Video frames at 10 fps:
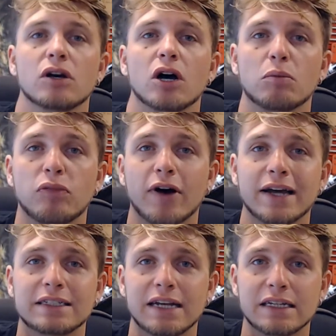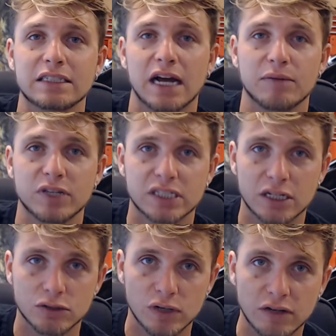apply to that job that
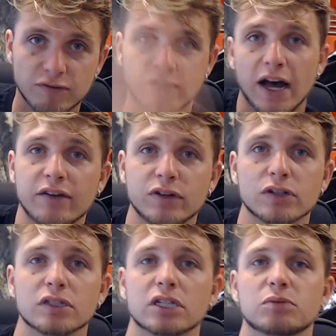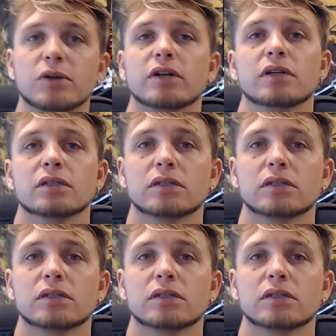says you need 5 years experience.